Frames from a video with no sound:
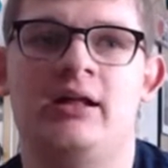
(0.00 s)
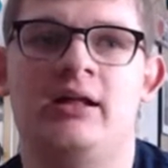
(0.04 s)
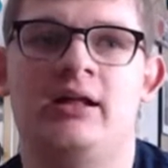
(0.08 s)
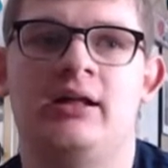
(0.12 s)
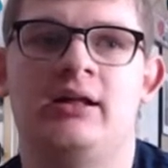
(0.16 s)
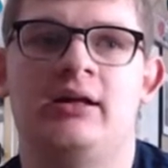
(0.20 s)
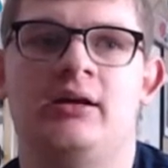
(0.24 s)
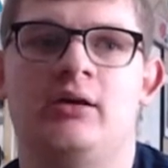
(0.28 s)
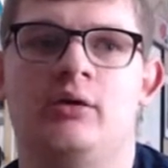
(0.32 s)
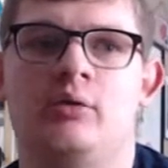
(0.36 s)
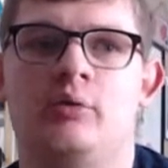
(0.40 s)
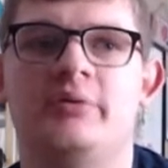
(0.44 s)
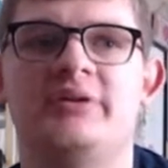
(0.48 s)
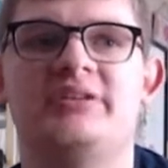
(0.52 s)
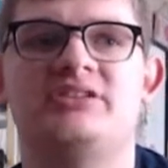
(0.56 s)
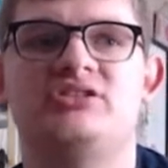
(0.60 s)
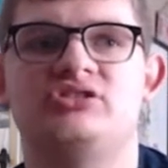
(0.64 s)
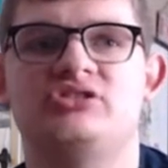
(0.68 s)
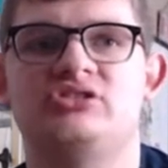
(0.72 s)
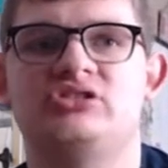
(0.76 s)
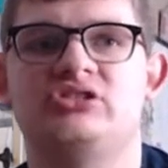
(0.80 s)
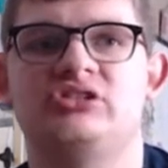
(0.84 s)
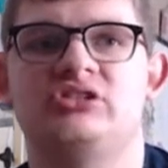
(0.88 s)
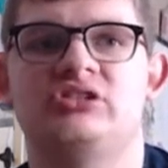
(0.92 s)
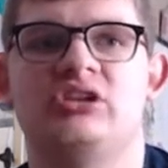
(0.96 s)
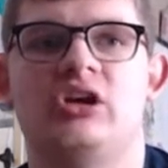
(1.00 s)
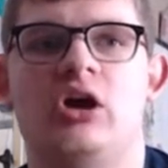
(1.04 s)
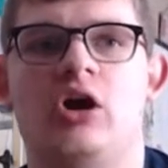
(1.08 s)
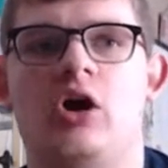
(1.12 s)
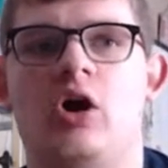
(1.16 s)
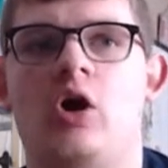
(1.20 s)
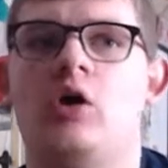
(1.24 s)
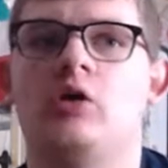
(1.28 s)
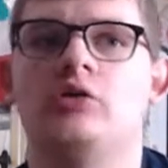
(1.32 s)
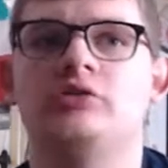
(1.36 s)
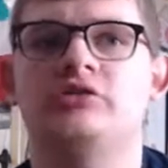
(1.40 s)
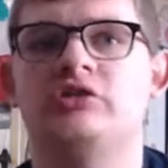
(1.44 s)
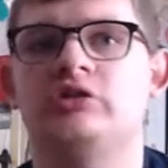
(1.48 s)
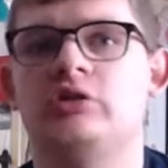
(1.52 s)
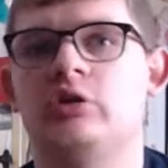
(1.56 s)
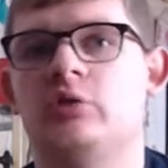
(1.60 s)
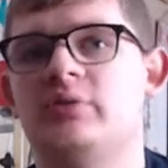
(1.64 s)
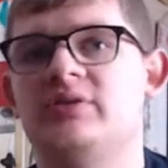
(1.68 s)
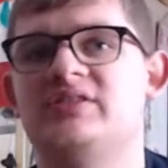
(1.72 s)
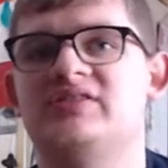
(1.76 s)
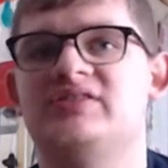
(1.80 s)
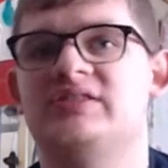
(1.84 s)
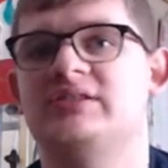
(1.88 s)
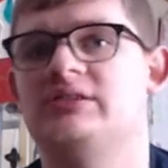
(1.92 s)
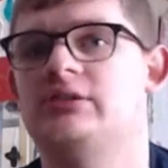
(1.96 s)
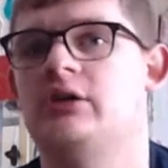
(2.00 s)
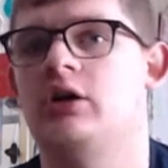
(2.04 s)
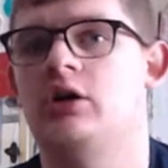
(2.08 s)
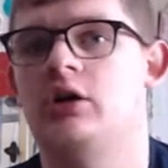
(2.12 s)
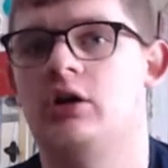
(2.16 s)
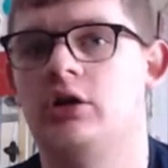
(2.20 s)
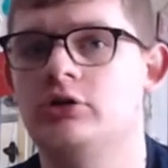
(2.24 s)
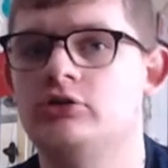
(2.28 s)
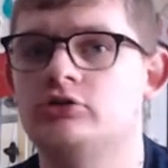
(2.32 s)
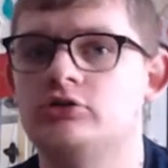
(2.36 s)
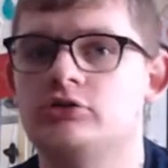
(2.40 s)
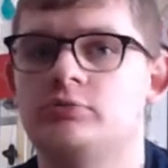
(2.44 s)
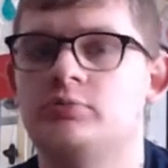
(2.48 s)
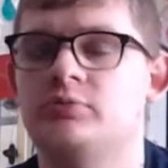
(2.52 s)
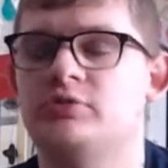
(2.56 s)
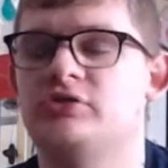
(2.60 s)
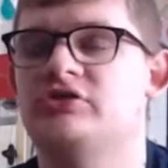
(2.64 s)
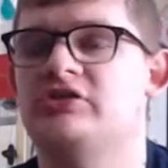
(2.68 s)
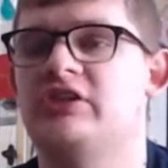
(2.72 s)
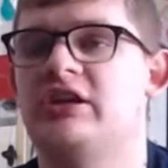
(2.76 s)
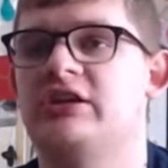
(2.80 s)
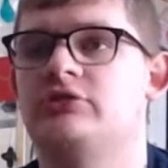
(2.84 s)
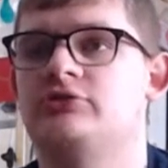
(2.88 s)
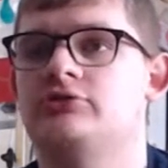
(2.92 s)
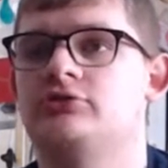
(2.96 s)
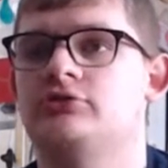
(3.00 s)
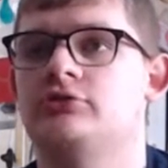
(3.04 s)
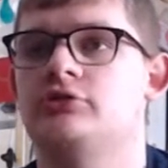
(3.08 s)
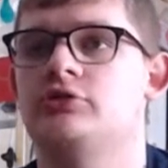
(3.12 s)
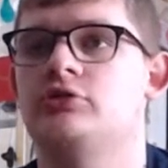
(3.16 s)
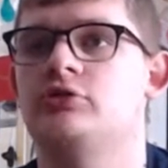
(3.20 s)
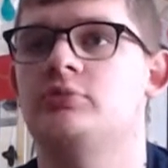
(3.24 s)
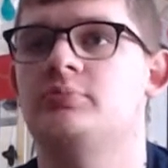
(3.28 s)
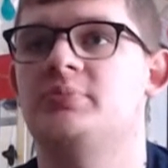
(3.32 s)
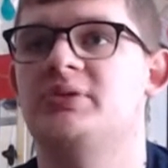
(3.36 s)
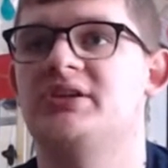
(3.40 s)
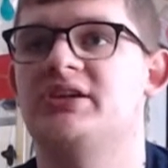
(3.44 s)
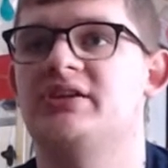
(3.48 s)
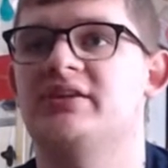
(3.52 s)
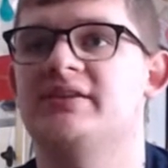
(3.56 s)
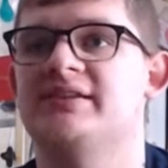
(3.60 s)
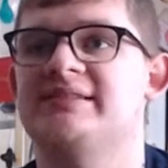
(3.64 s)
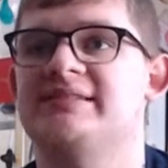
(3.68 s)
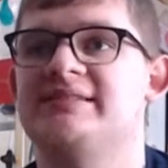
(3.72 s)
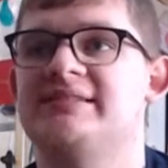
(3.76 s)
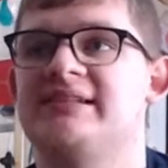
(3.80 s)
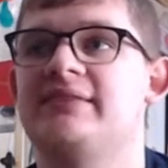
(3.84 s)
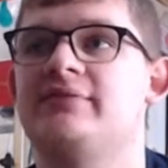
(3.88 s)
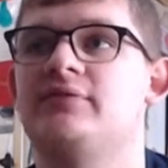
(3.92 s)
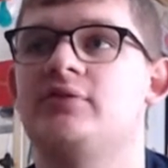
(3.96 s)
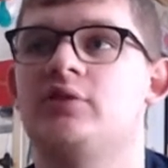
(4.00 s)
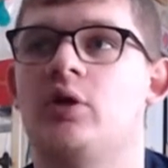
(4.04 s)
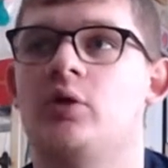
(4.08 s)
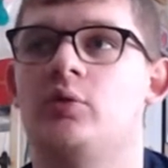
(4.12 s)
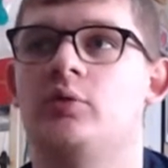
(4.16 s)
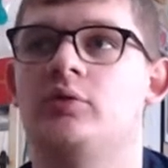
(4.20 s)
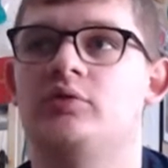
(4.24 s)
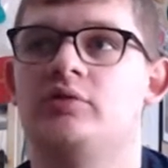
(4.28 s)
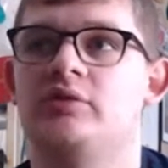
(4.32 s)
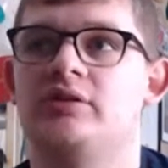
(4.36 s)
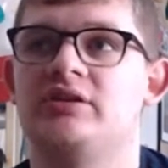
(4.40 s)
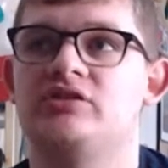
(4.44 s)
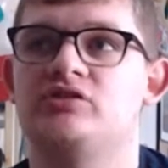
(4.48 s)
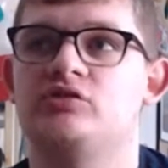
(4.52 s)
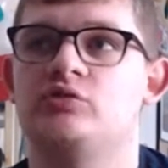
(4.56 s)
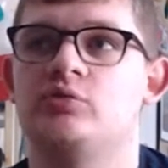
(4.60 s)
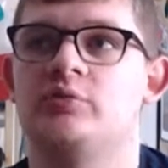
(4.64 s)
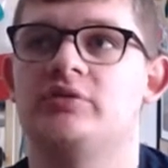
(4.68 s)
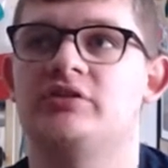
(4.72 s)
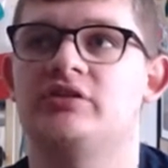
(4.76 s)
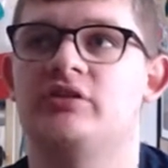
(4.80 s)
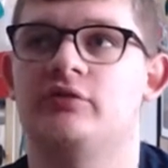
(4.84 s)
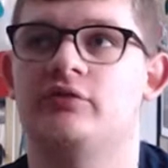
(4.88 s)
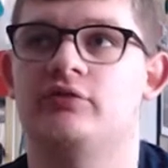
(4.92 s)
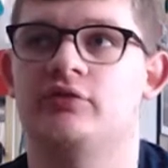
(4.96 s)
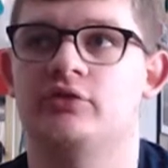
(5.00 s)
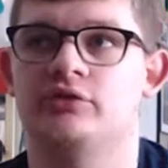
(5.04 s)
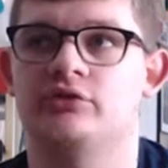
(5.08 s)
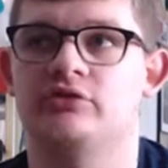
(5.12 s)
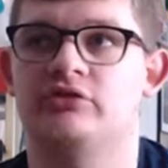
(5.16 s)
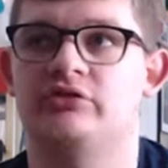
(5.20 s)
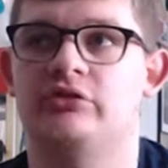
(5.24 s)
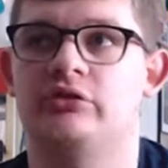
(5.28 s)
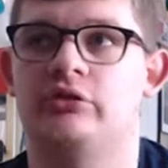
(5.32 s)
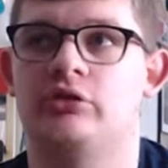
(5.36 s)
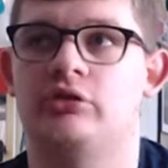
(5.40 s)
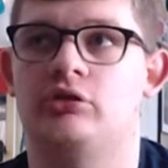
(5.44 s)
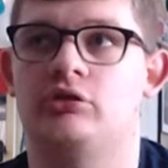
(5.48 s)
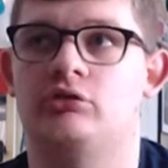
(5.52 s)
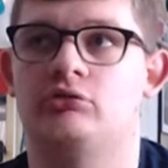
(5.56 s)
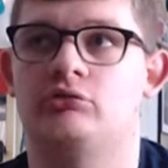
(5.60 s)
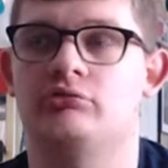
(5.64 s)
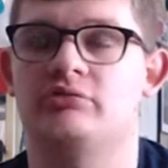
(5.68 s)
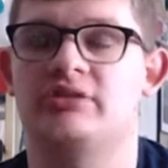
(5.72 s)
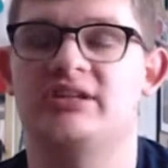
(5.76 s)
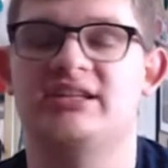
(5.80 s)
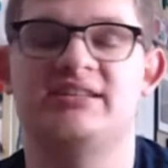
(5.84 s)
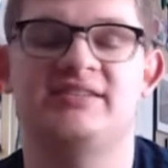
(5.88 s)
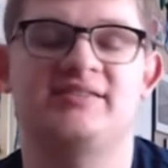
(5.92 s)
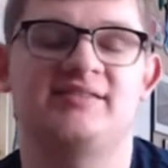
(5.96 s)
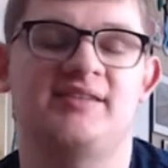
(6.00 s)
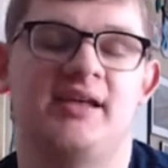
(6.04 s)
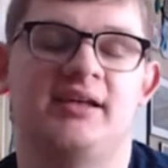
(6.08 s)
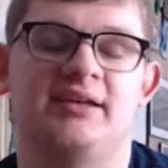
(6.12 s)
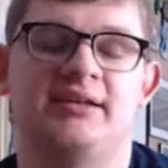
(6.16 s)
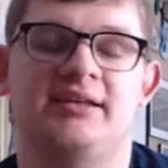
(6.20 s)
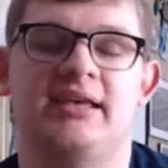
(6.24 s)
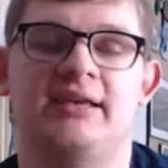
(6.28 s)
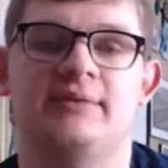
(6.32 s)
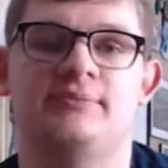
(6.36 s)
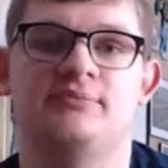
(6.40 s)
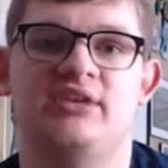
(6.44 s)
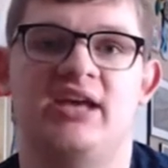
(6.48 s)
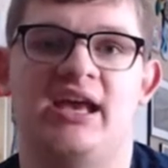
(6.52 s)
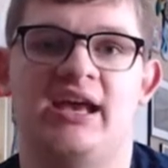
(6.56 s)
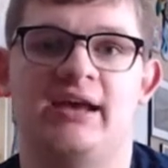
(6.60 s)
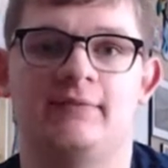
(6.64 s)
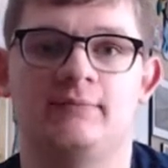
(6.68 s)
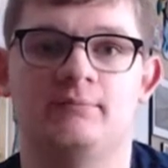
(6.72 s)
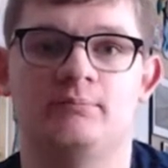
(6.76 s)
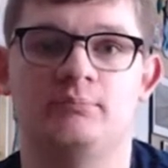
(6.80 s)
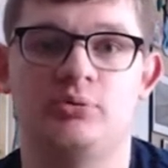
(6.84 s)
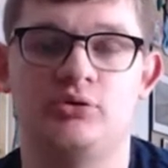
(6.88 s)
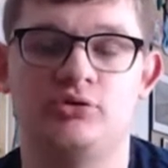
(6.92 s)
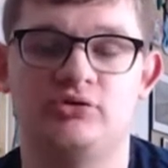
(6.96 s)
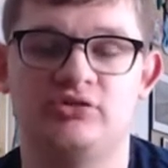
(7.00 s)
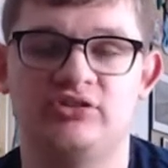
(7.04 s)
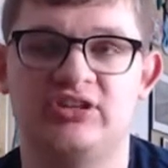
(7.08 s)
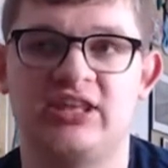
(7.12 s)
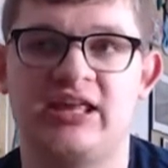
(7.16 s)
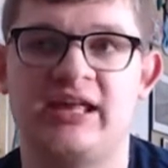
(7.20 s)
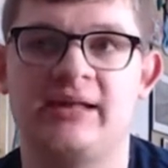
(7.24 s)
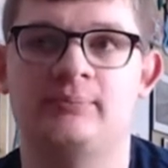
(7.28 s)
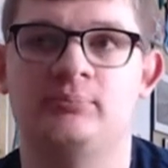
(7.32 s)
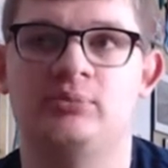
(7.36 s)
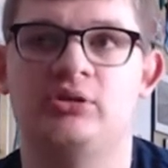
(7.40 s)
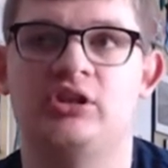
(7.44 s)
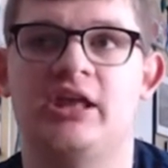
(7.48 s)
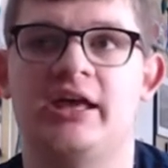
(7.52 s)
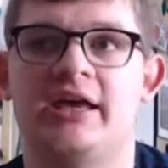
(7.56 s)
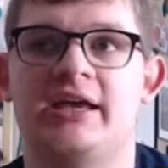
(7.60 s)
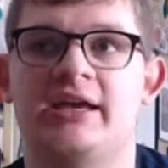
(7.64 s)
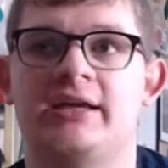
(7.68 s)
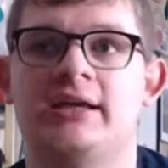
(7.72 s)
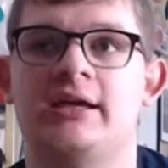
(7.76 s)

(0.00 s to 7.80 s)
which also isn't 100% true because even though Unleashed was the first 3D Sonic game to have boost gameplay,